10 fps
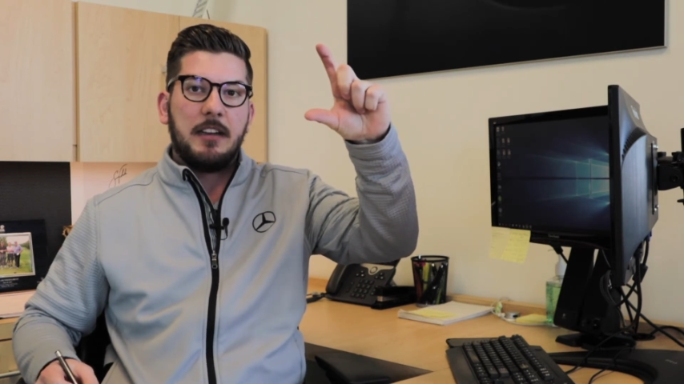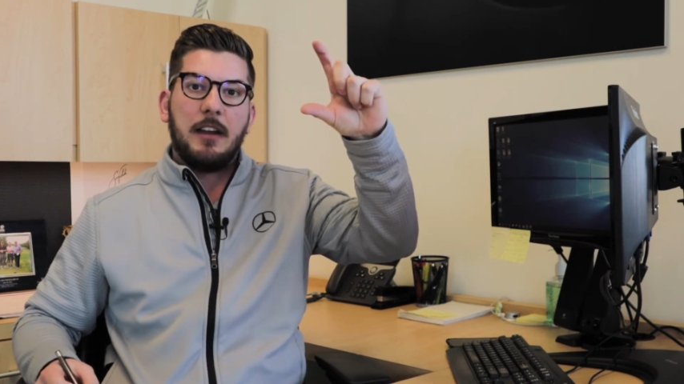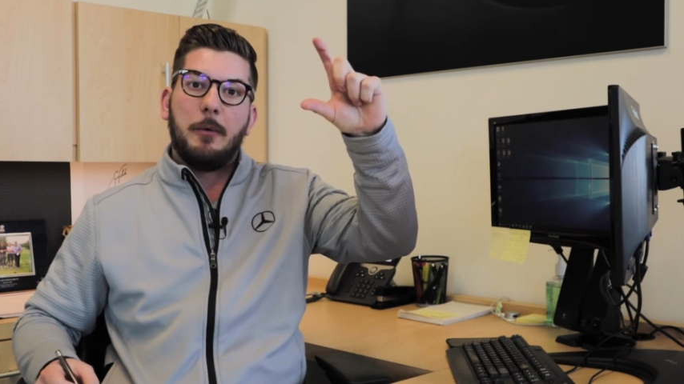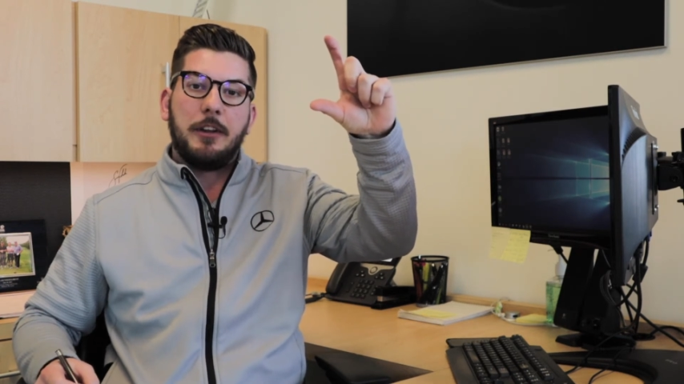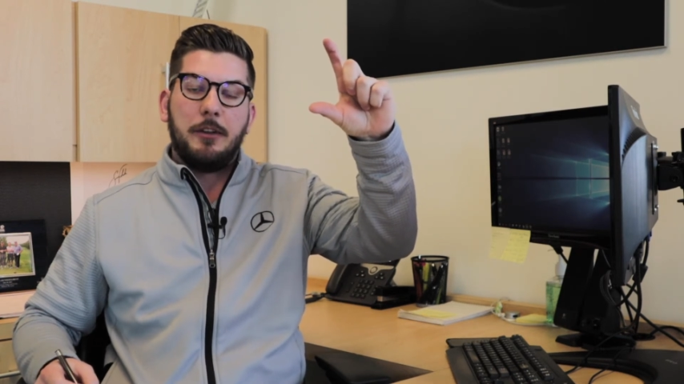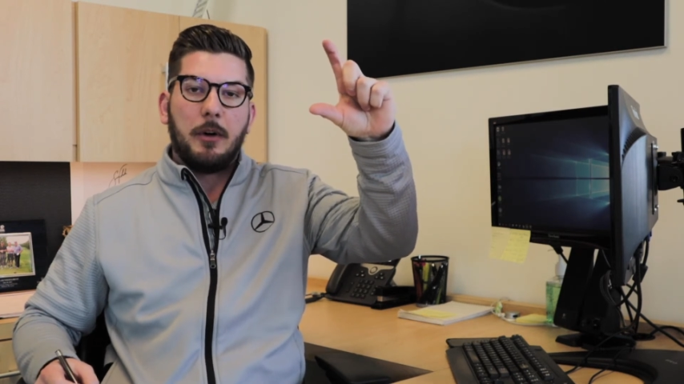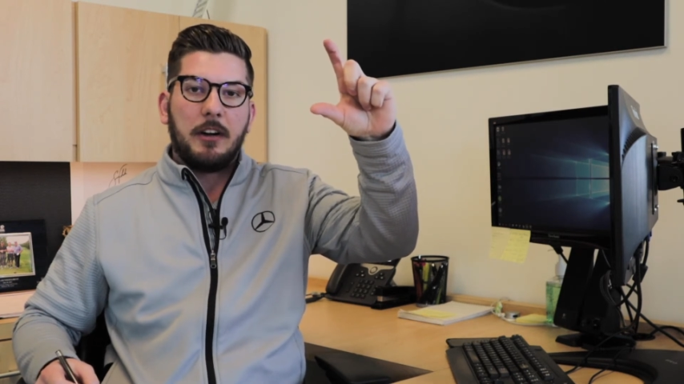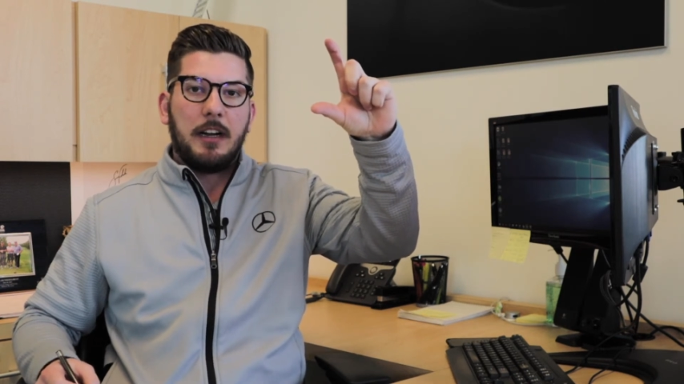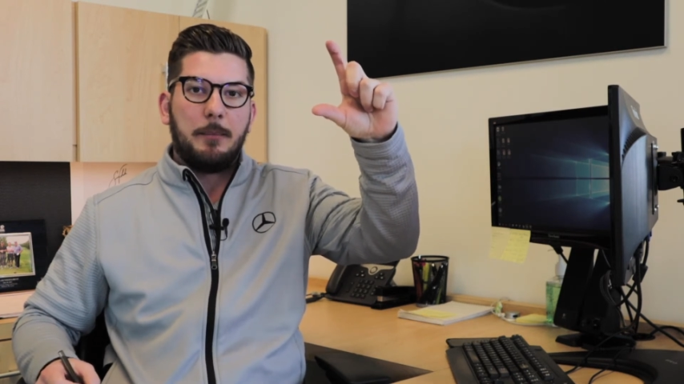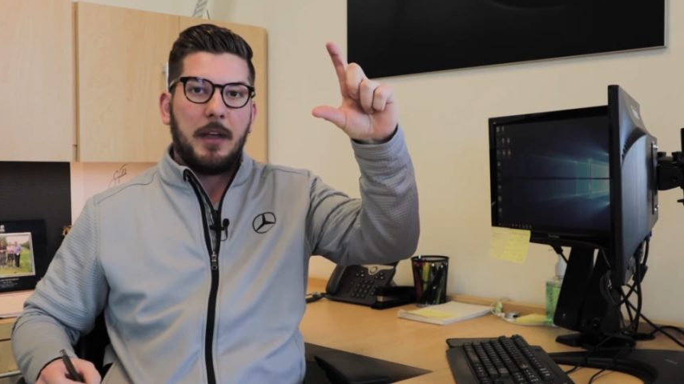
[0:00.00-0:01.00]
Now what you
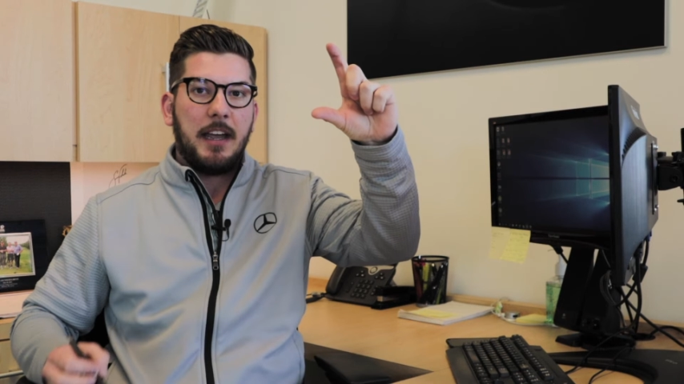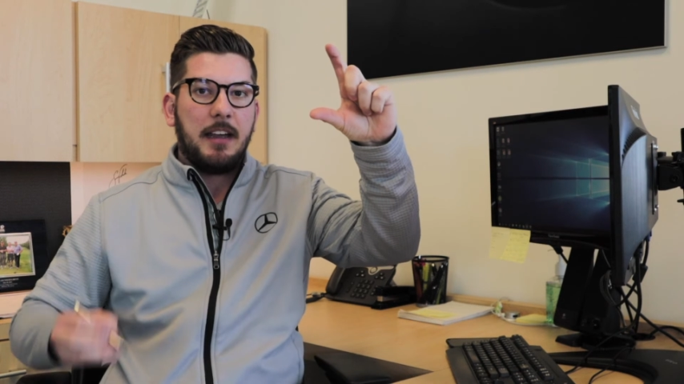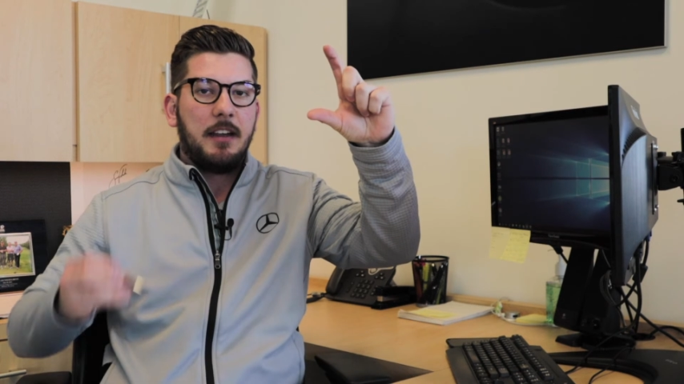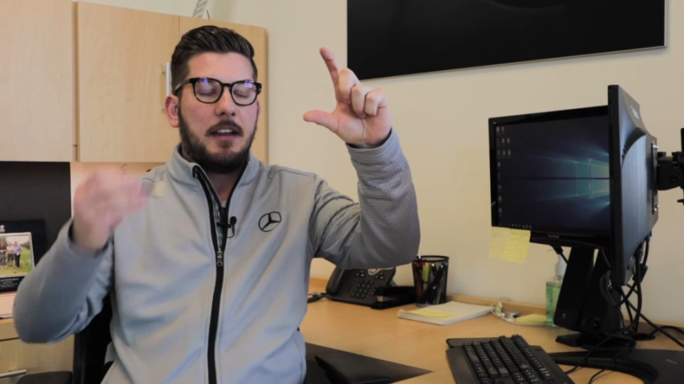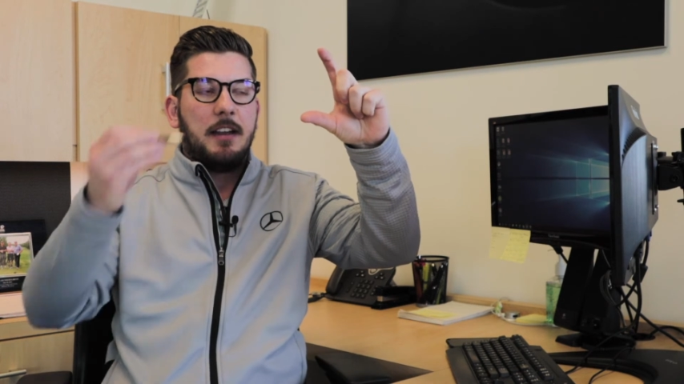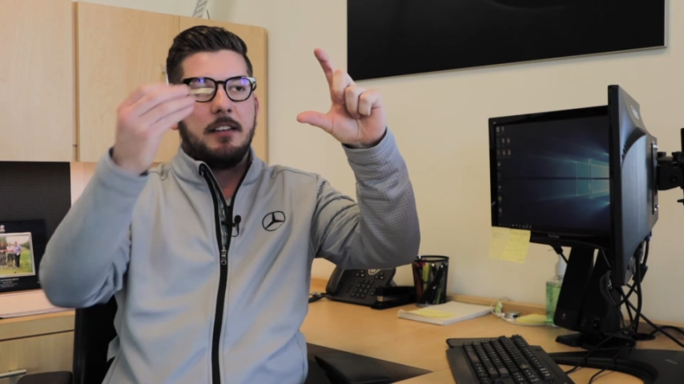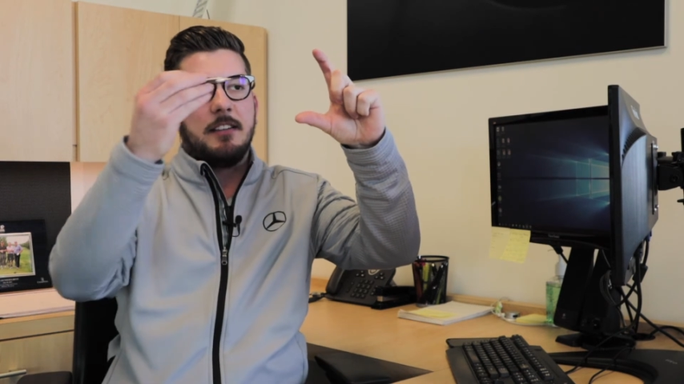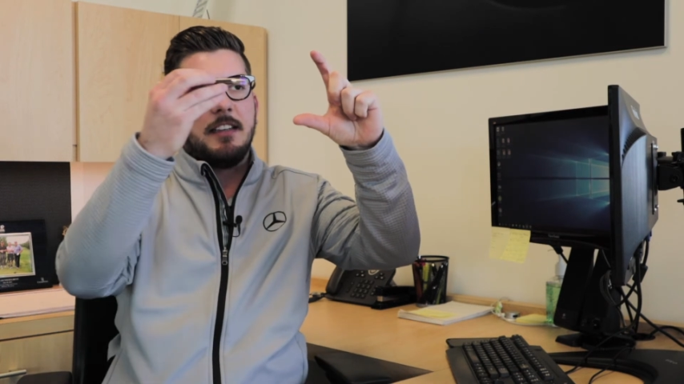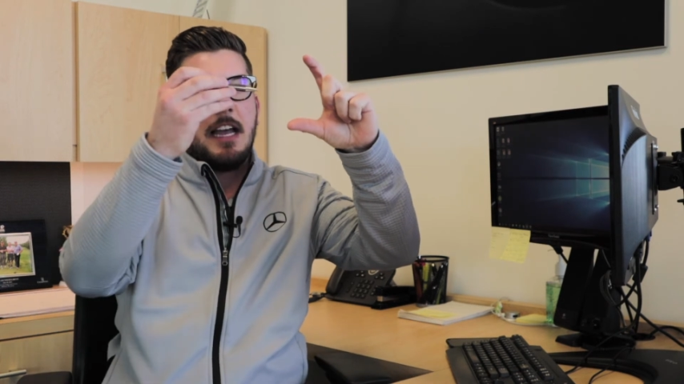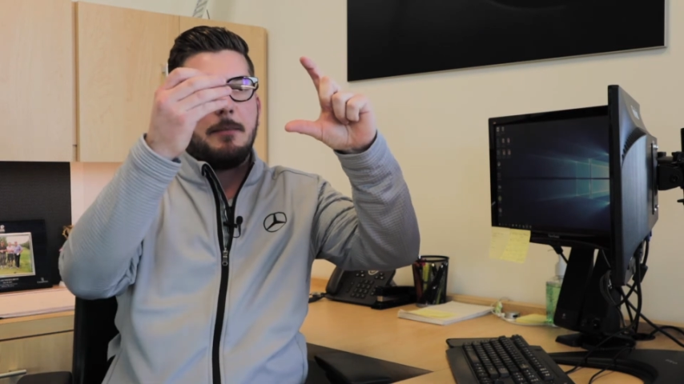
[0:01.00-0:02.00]
are going to pay is
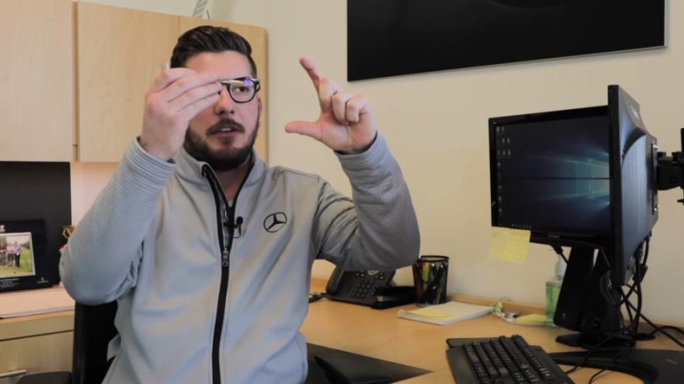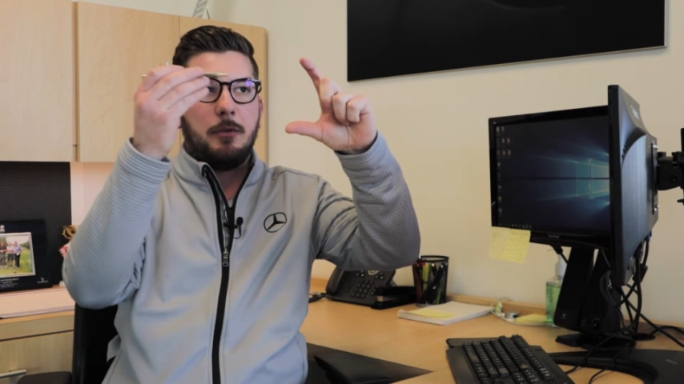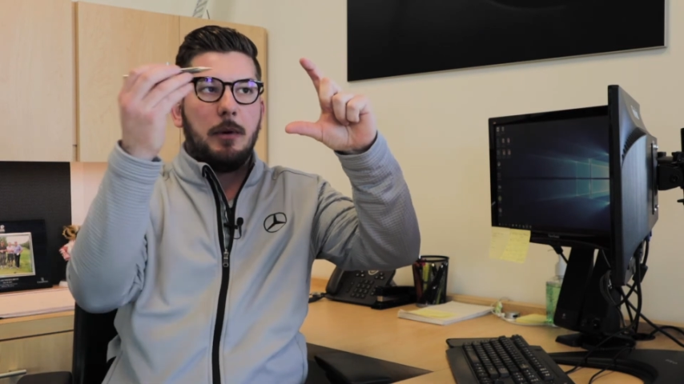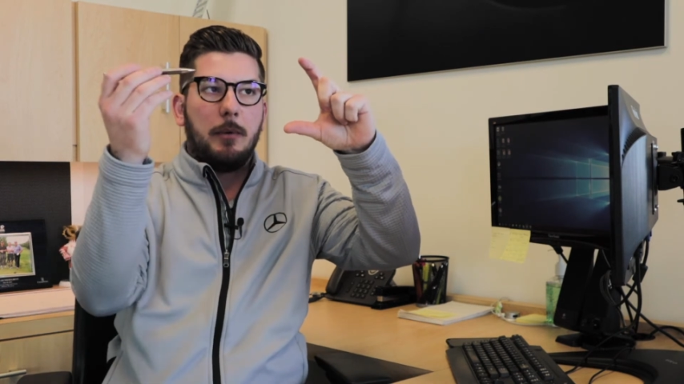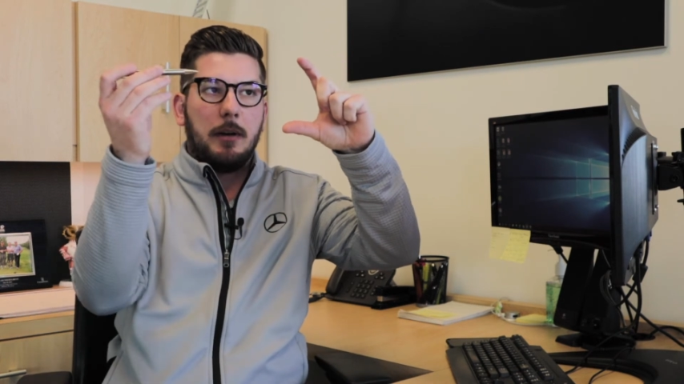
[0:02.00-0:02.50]
the gap between